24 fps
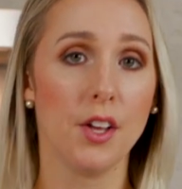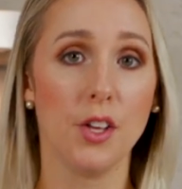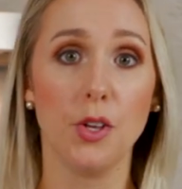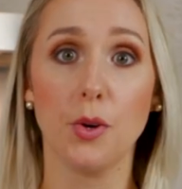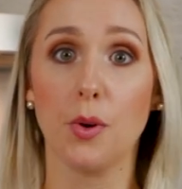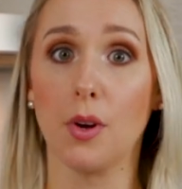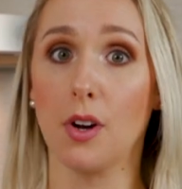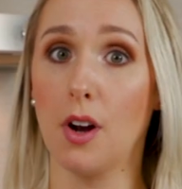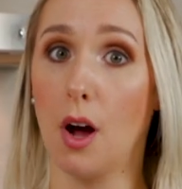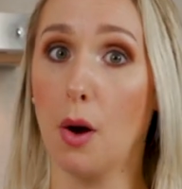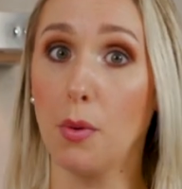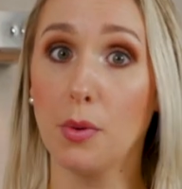you
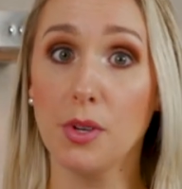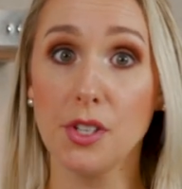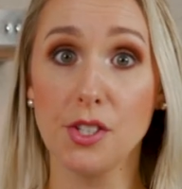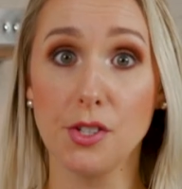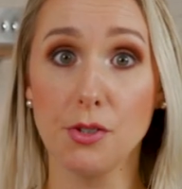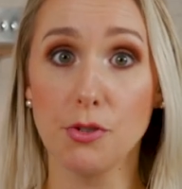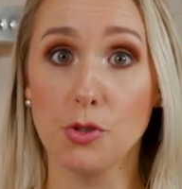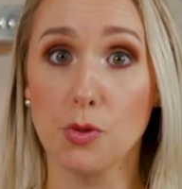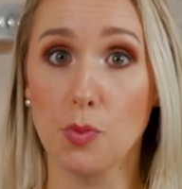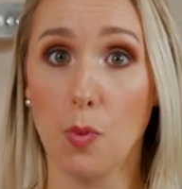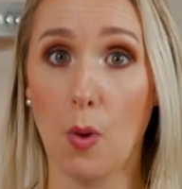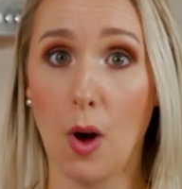can always
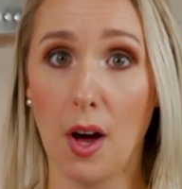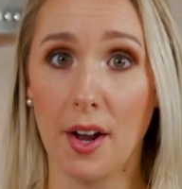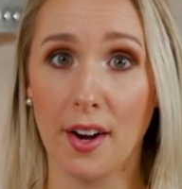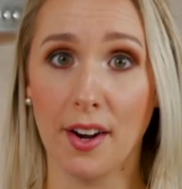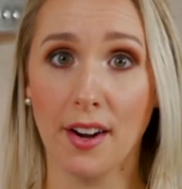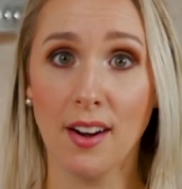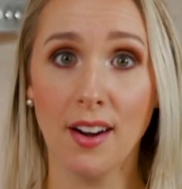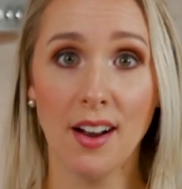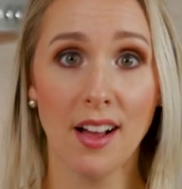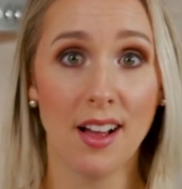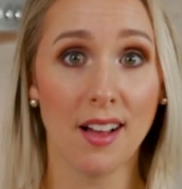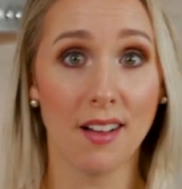use
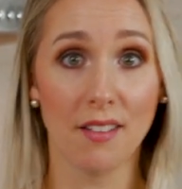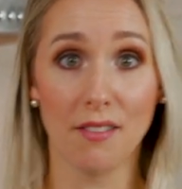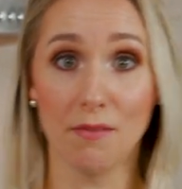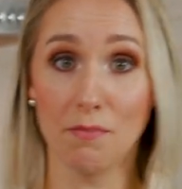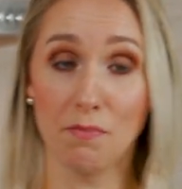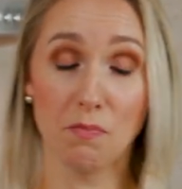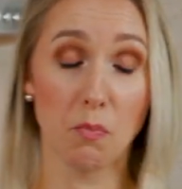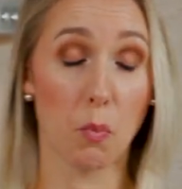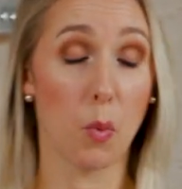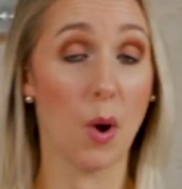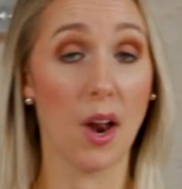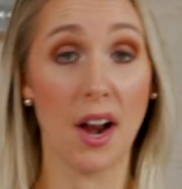water.
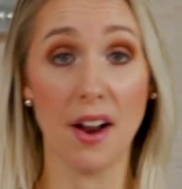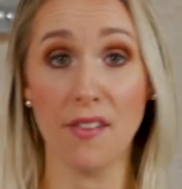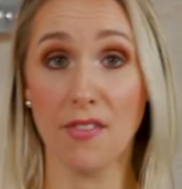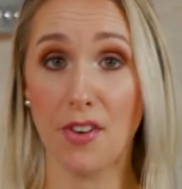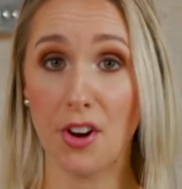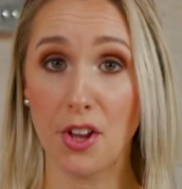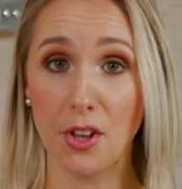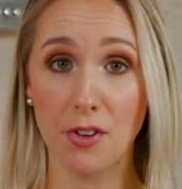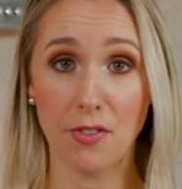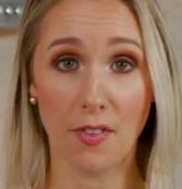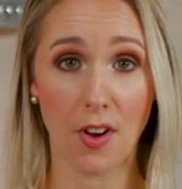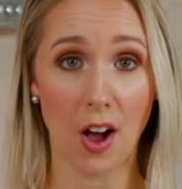
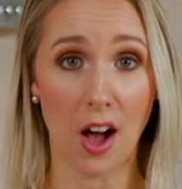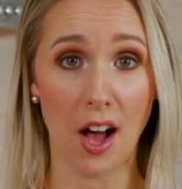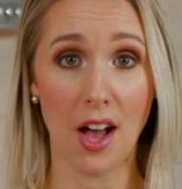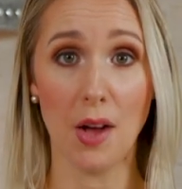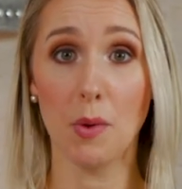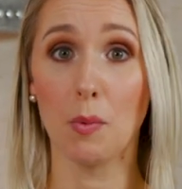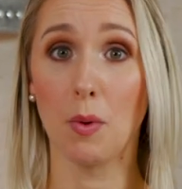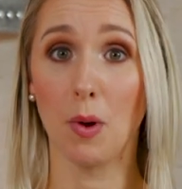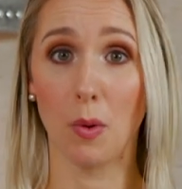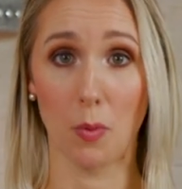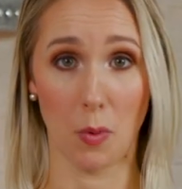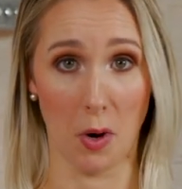Whatever you've
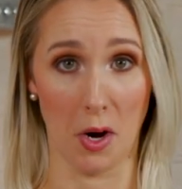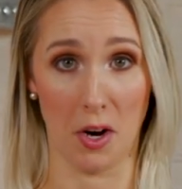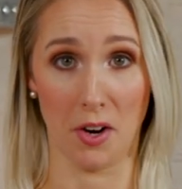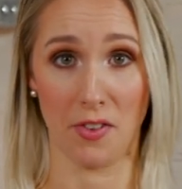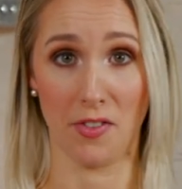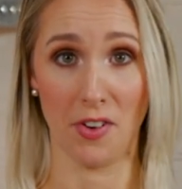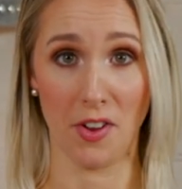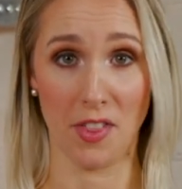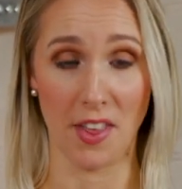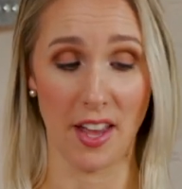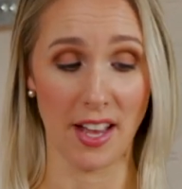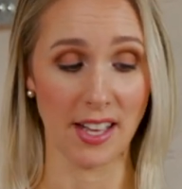got will work
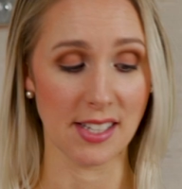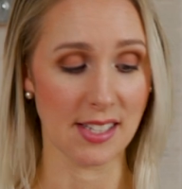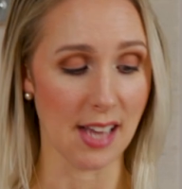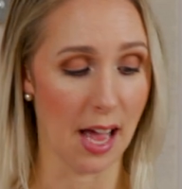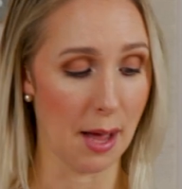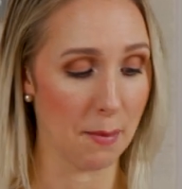for this.